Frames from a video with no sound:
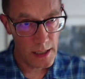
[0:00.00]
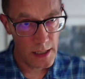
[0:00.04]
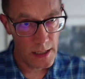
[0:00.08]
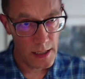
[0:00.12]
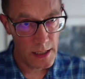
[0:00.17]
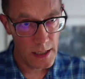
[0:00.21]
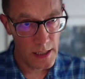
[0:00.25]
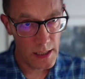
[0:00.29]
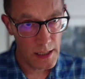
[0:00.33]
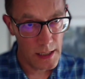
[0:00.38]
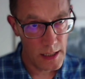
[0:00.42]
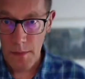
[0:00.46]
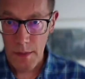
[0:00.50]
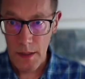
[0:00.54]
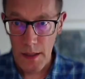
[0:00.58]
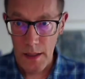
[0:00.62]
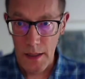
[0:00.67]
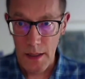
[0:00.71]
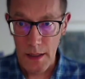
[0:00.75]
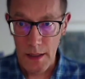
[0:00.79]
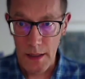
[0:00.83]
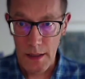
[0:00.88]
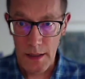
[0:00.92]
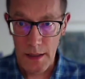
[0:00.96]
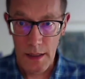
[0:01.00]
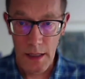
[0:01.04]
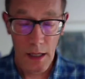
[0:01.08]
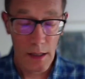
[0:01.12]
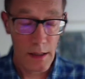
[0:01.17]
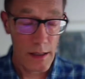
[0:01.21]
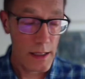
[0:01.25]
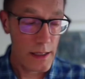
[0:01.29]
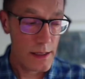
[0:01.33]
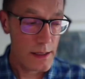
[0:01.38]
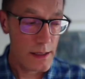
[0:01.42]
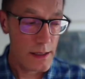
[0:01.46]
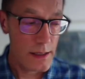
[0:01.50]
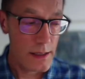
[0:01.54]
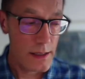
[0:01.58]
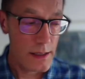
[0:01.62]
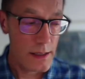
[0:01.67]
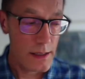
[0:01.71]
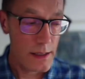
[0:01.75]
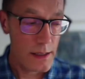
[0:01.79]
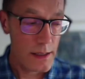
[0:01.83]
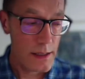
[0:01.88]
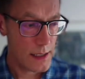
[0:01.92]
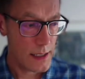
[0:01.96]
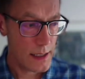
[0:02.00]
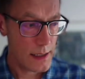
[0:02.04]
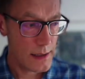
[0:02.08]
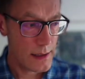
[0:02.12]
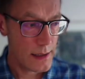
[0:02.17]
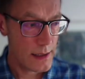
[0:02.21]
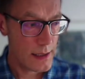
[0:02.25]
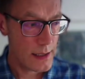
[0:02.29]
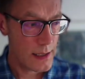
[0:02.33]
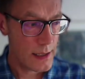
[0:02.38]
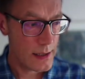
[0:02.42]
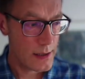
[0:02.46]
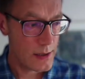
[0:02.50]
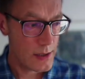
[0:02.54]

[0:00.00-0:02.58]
The other insight is that